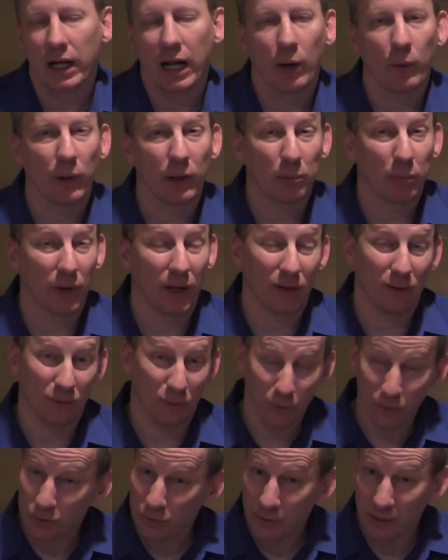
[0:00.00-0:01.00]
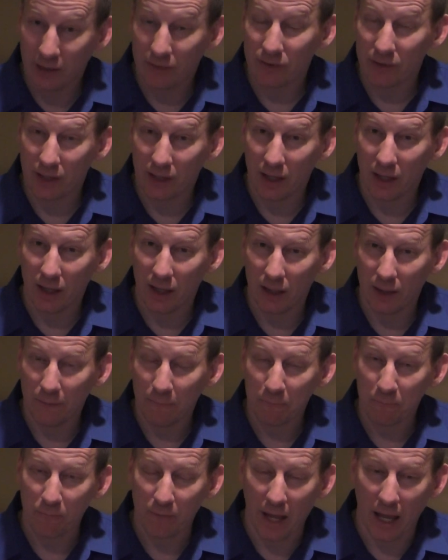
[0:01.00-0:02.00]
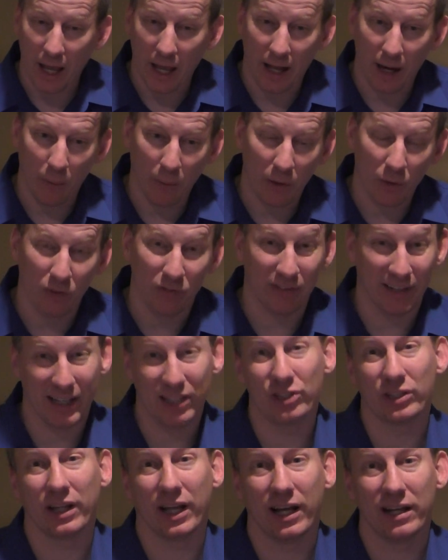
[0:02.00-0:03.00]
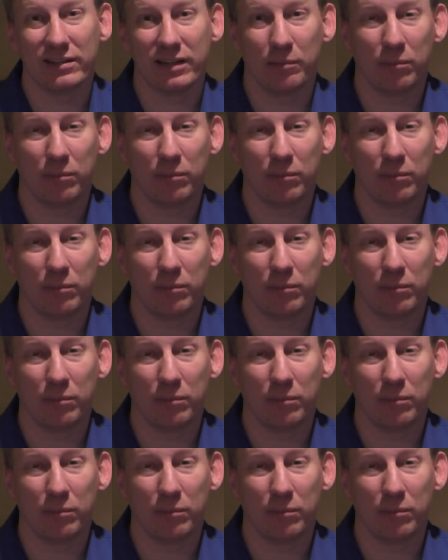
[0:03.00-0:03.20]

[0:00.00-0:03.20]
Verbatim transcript: I want to pray the rosary every day and I want to evangelize.